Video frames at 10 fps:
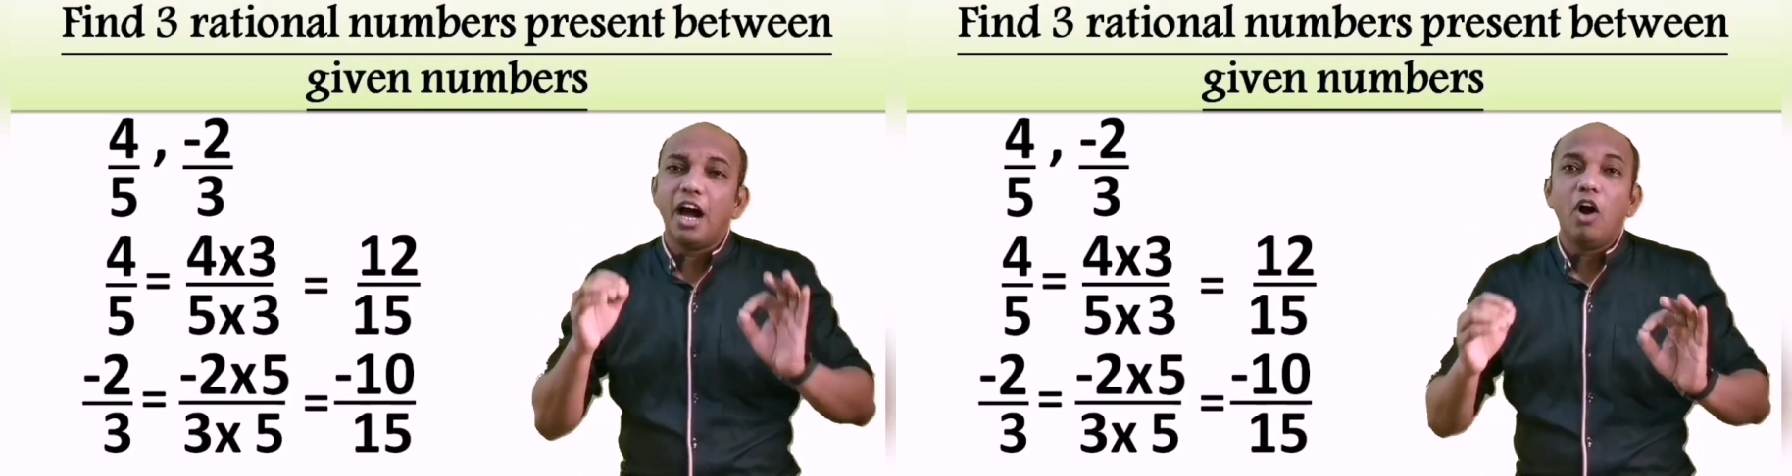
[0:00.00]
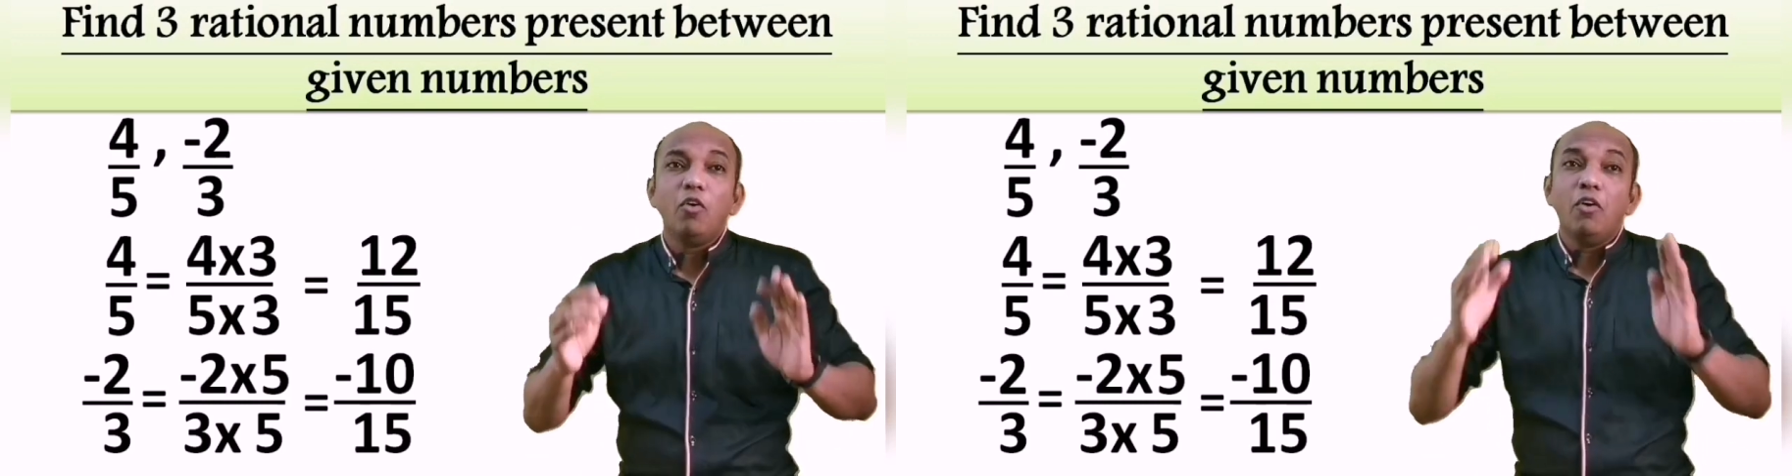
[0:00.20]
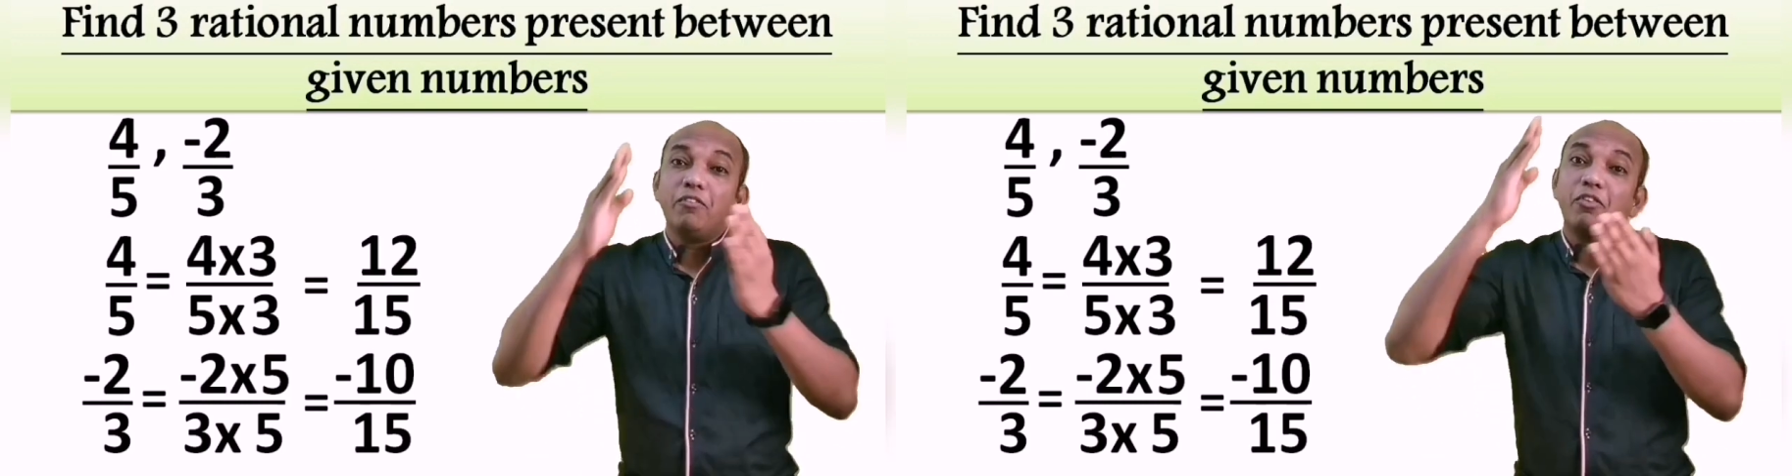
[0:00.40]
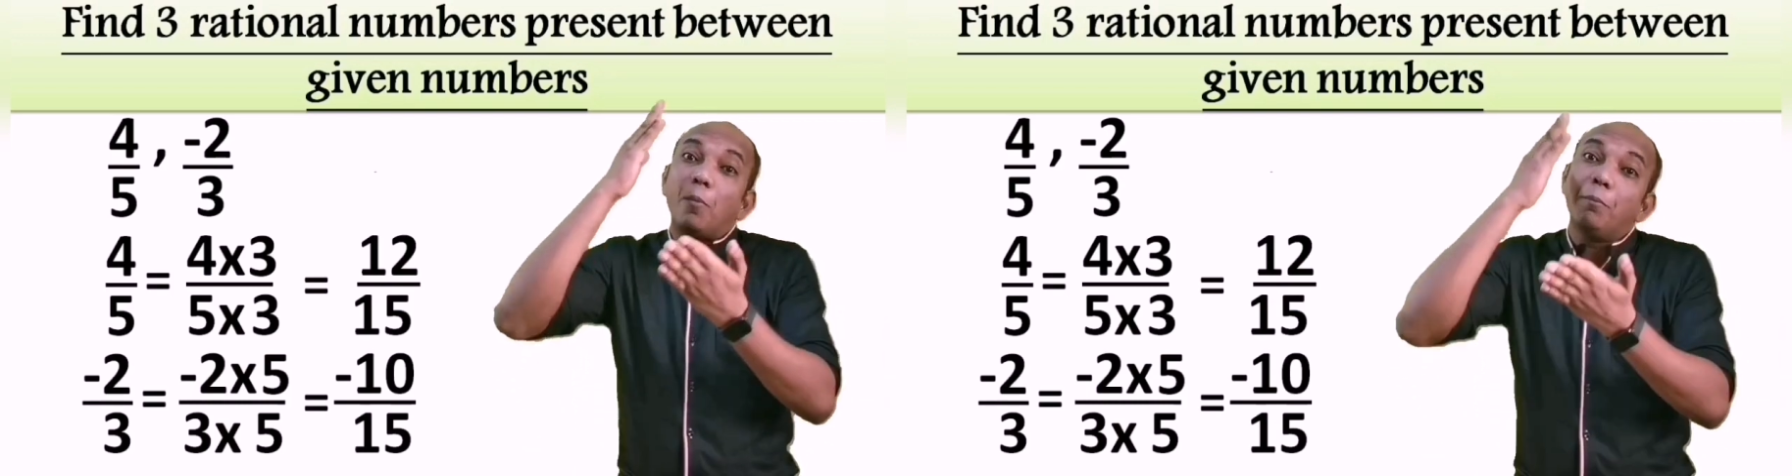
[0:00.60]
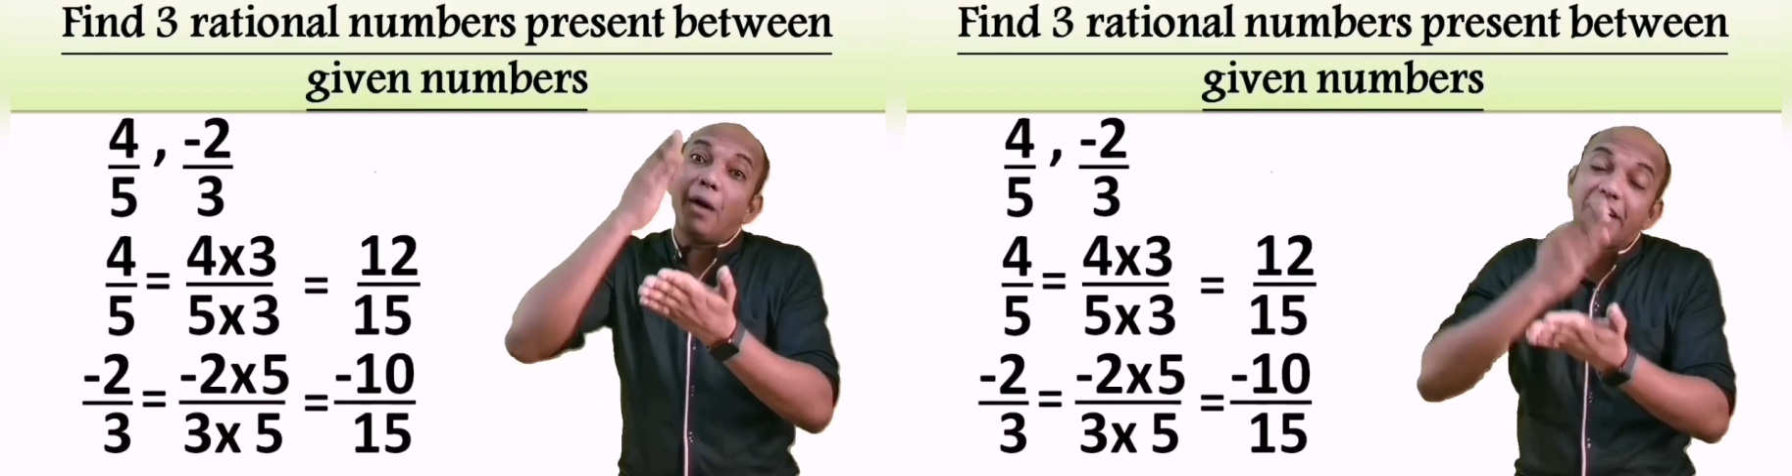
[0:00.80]
And
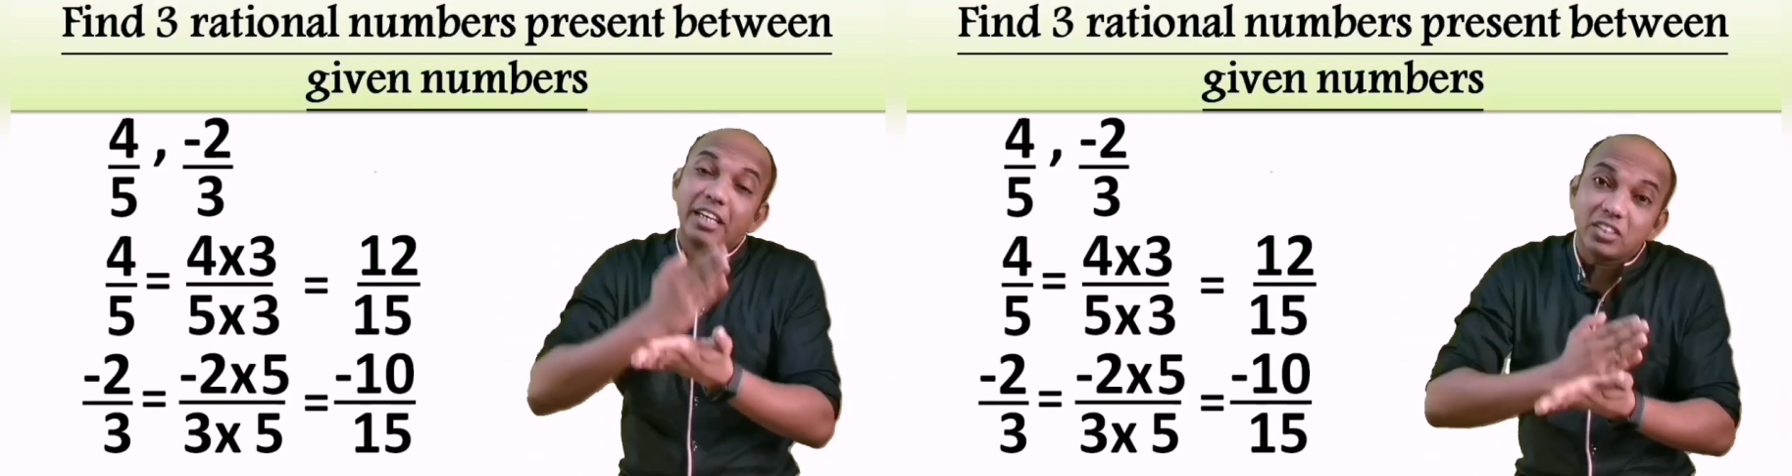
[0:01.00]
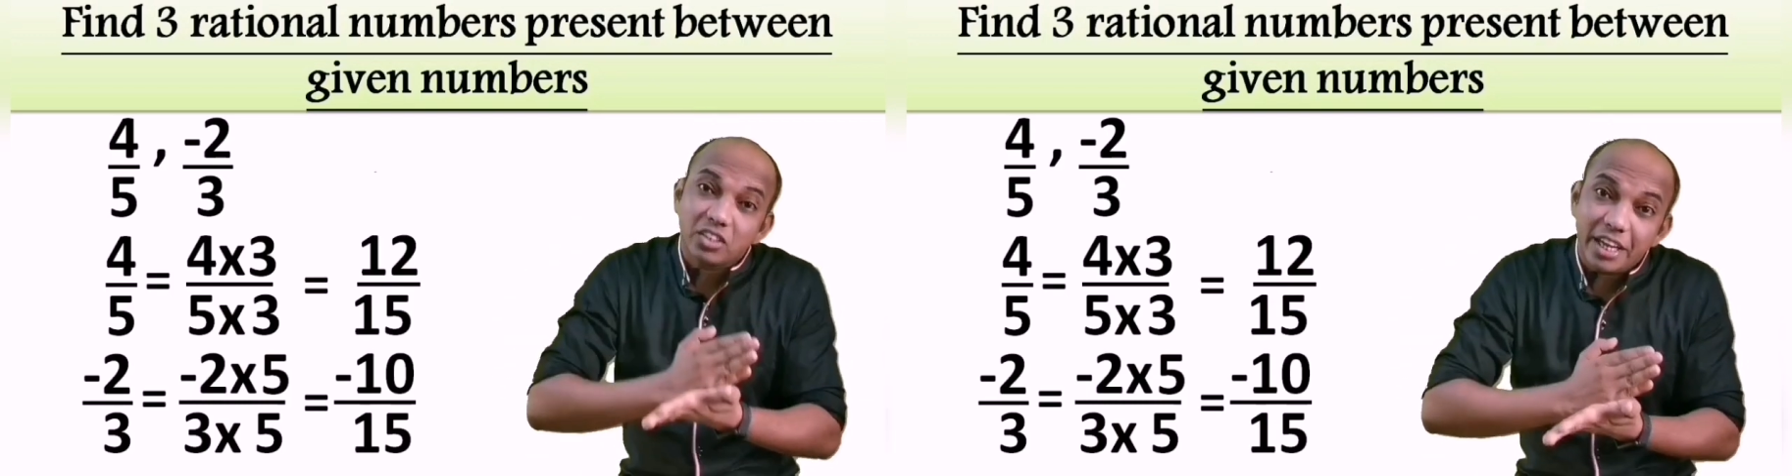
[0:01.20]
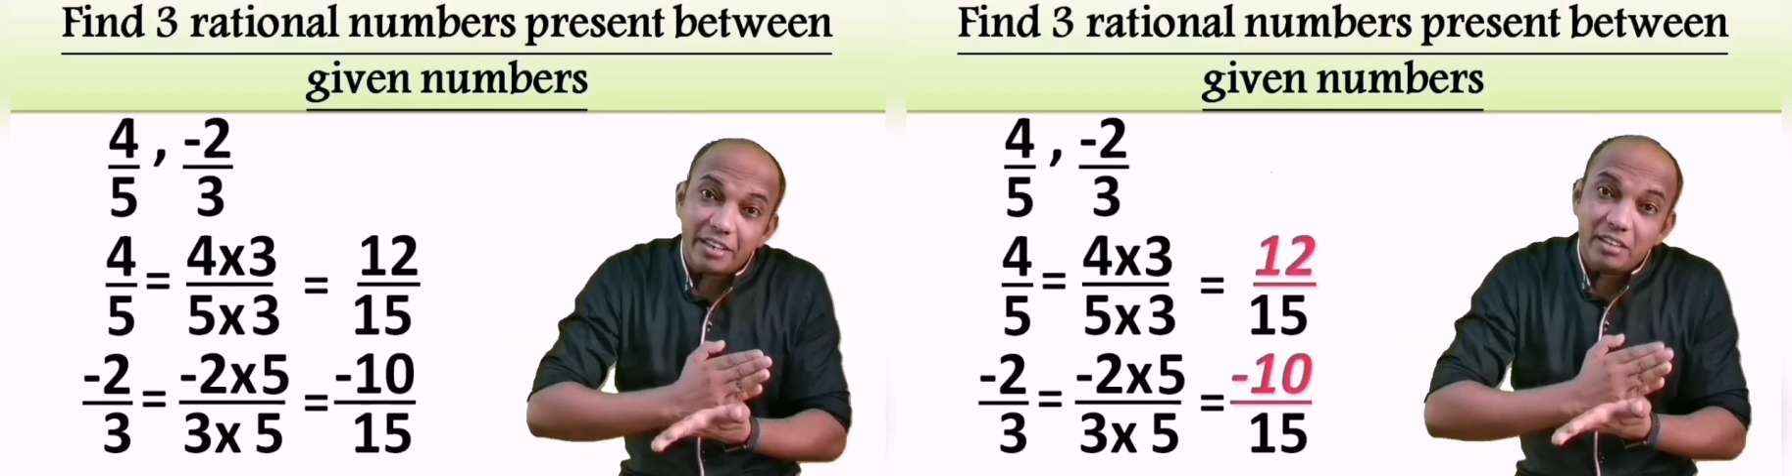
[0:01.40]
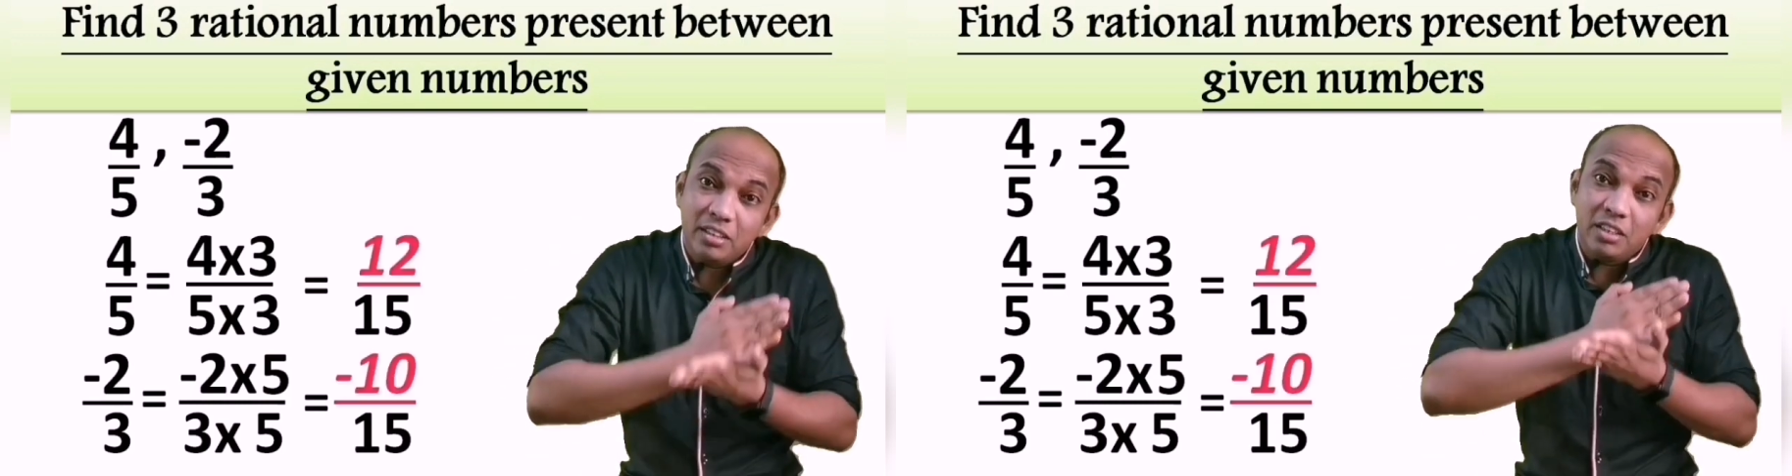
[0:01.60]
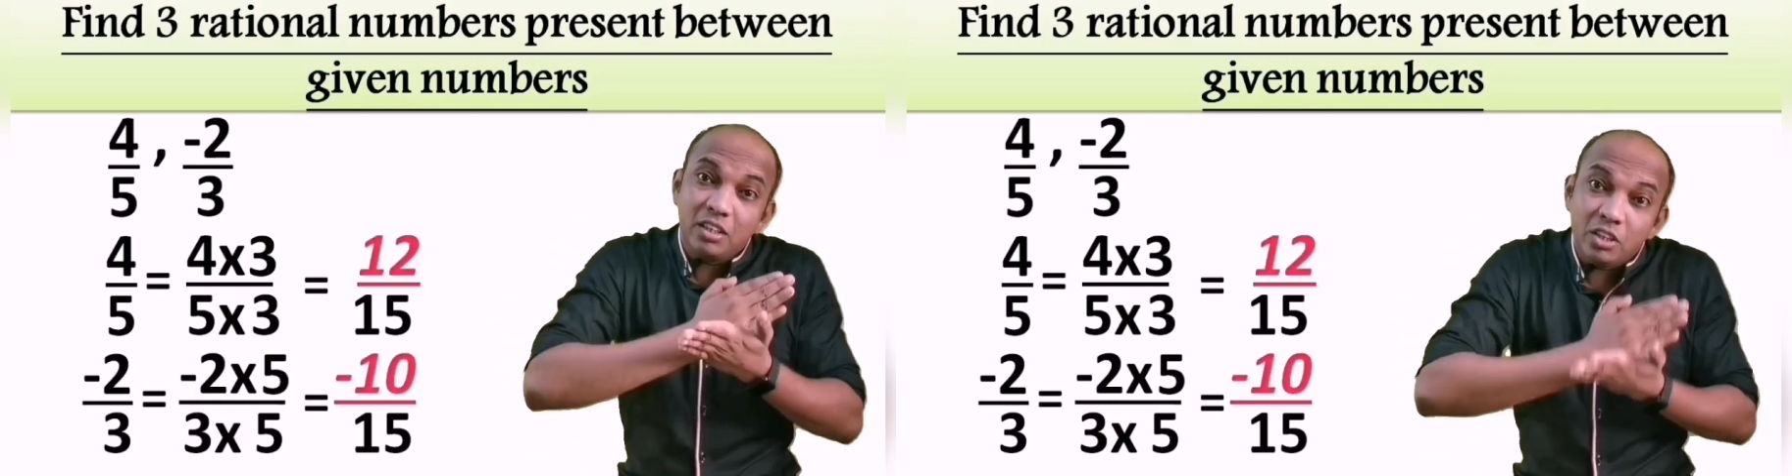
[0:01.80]
now from minus
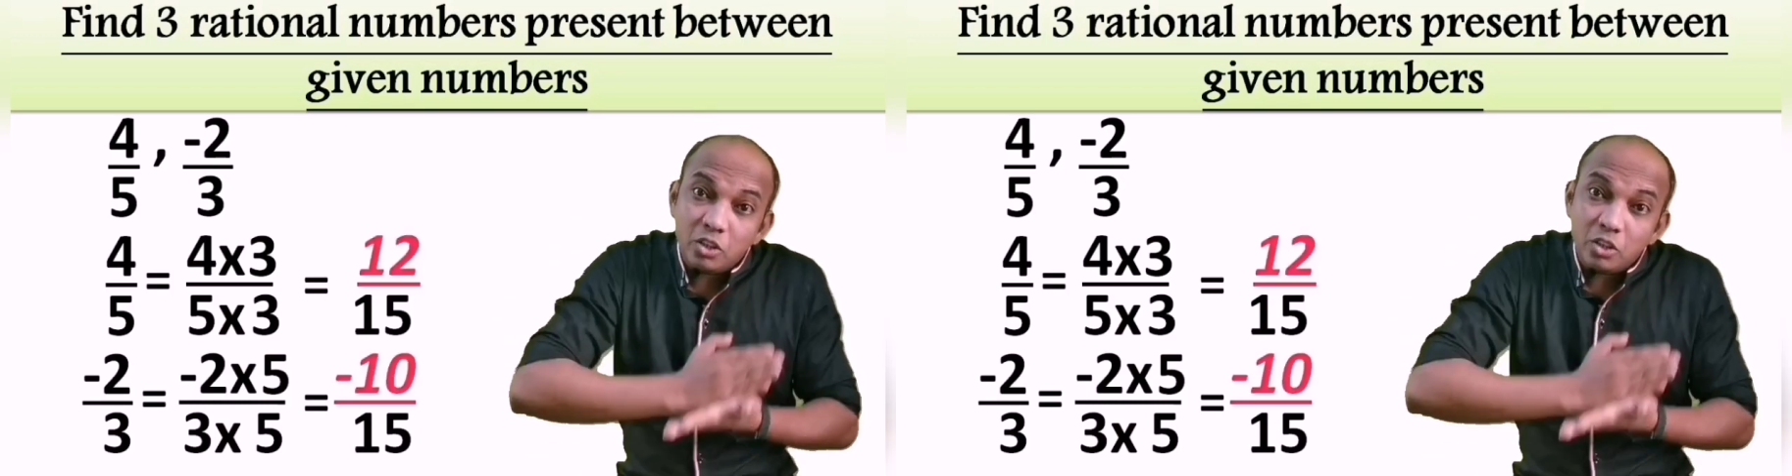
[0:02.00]
10